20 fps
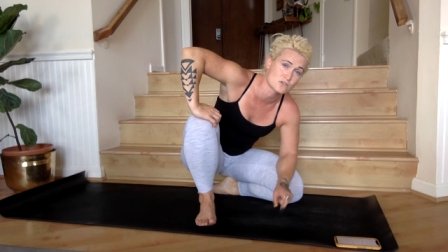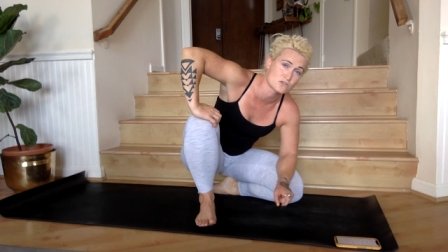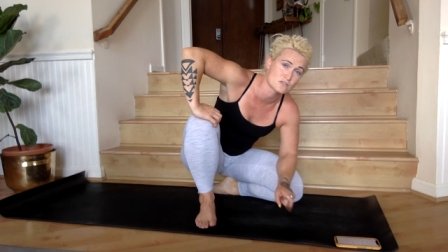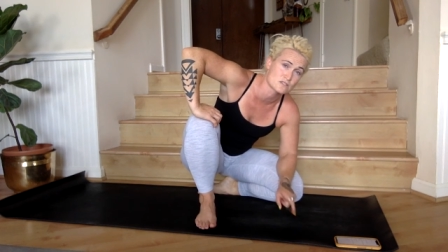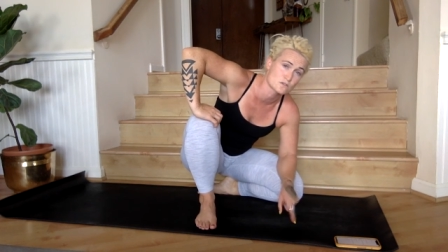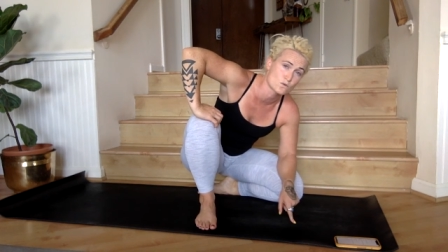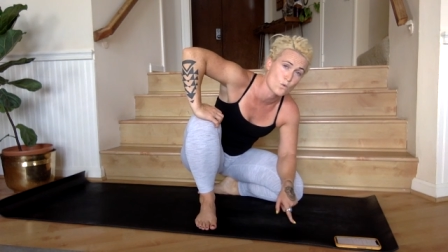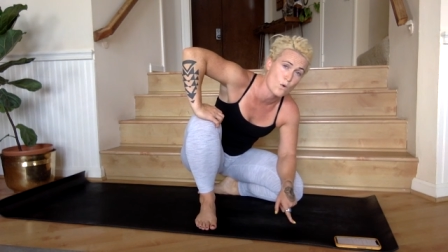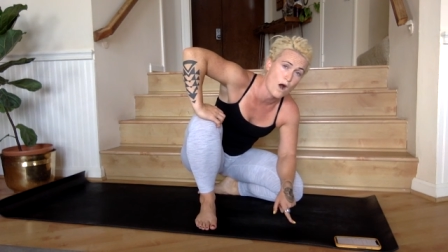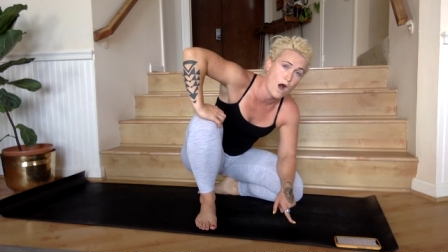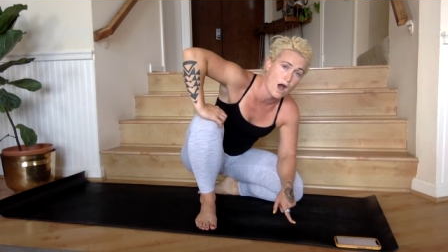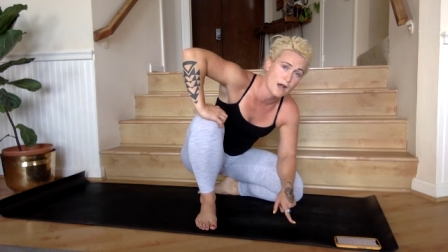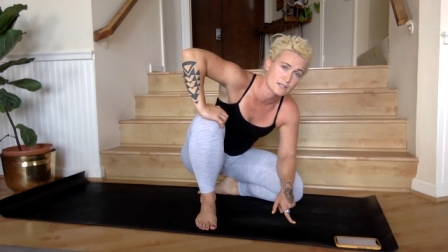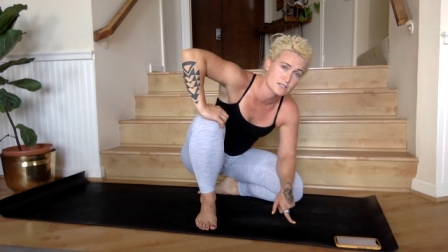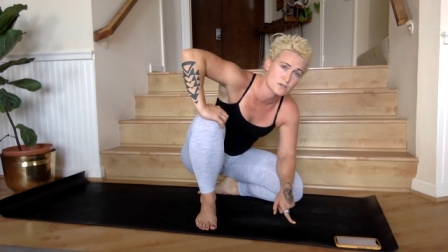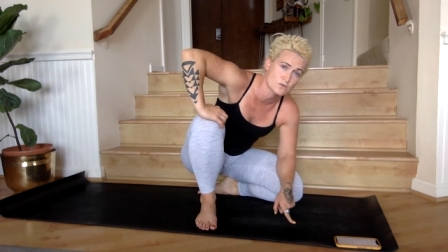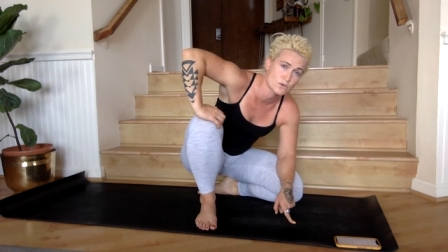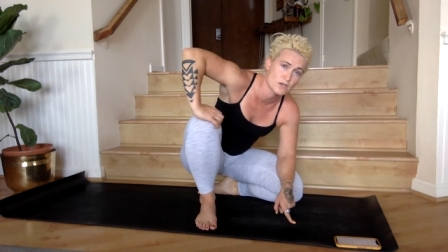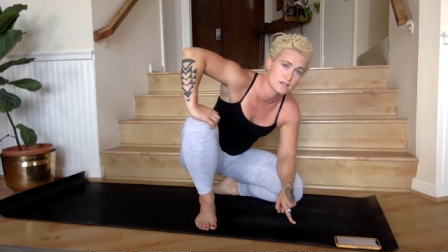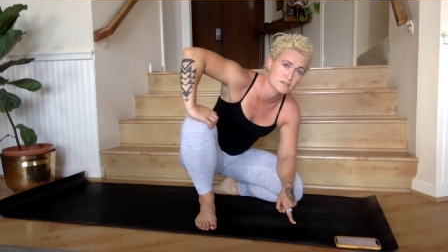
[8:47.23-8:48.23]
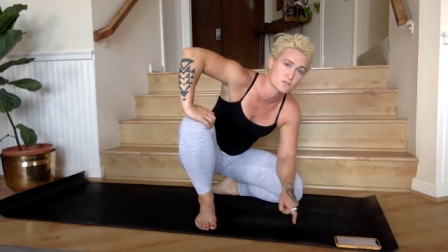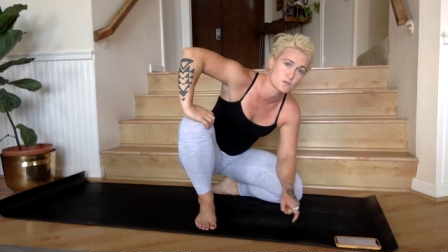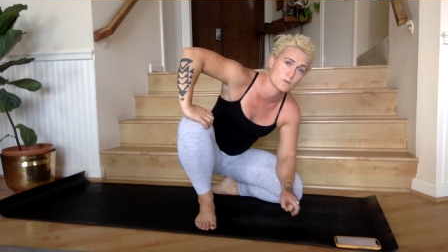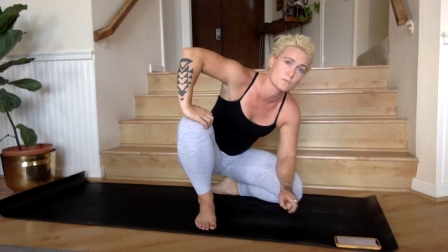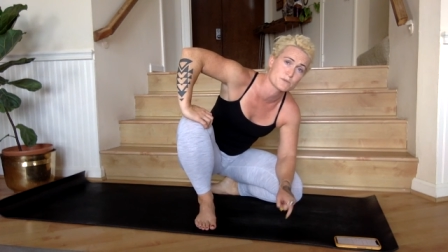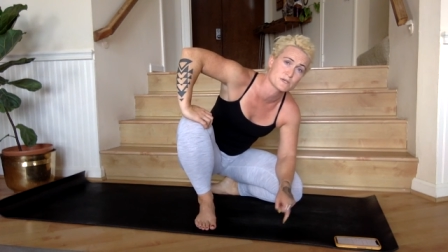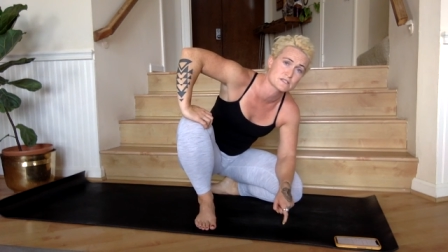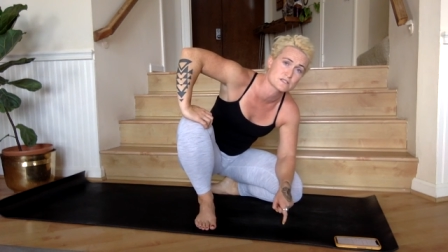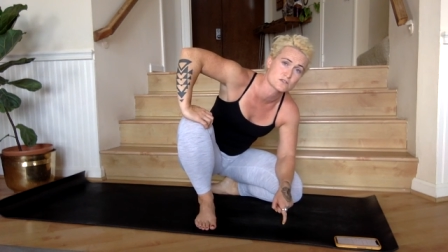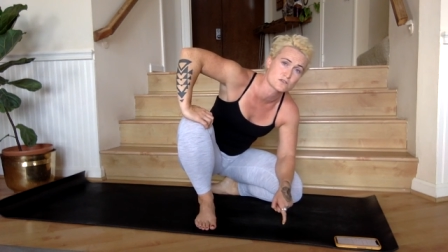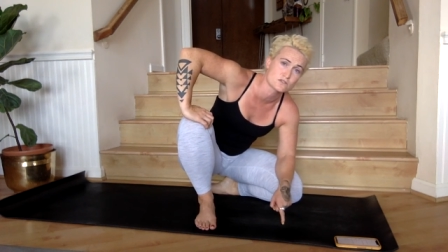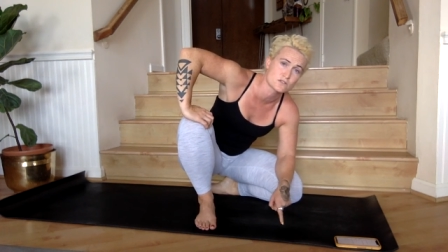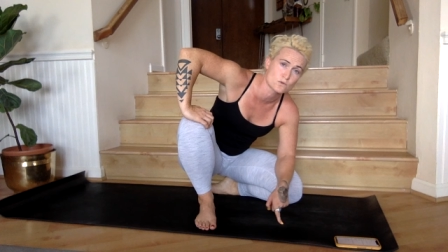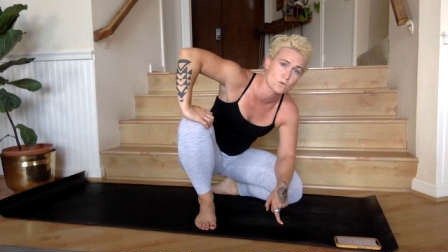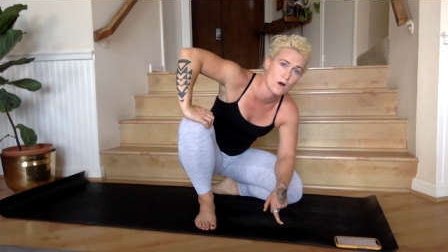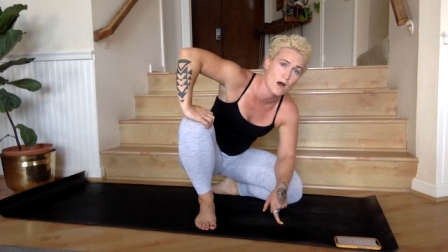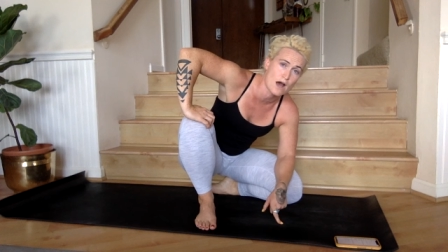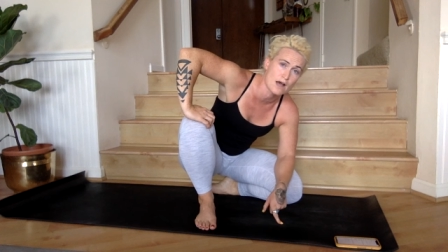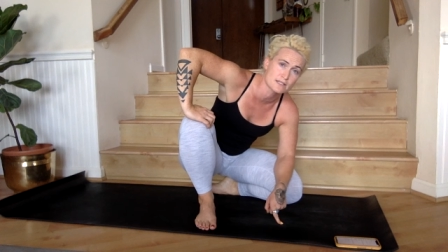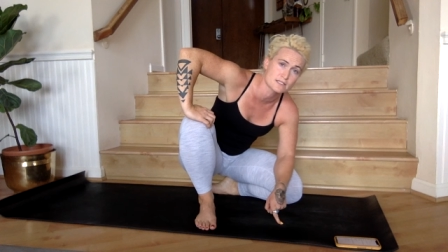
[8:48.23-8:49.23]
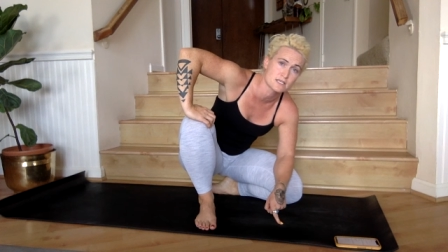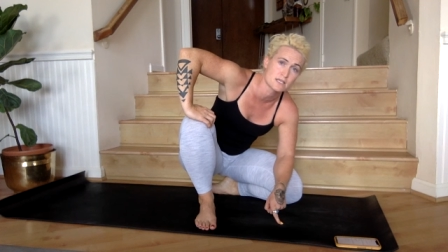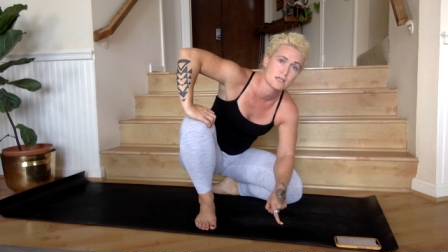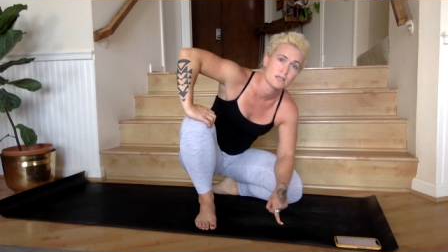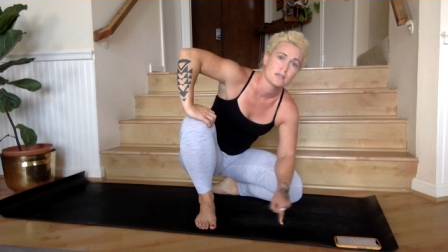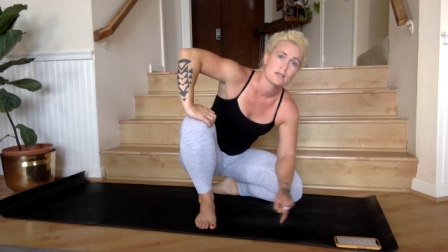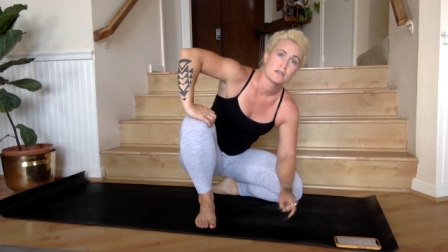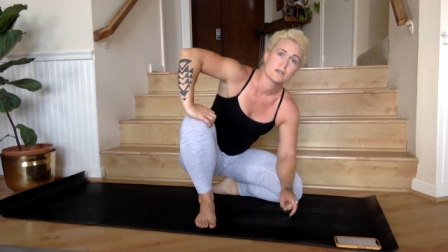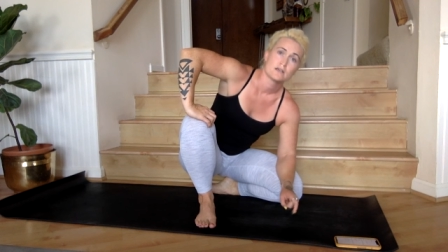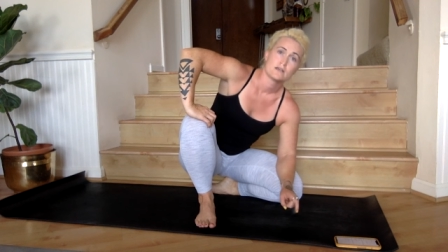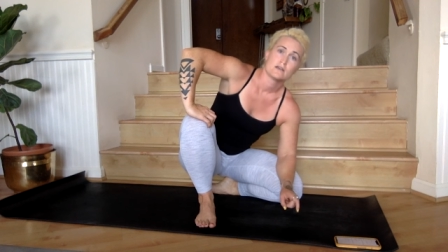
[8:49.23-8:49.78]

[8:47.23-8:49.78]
pistol squat. Okay, so a pistol squat,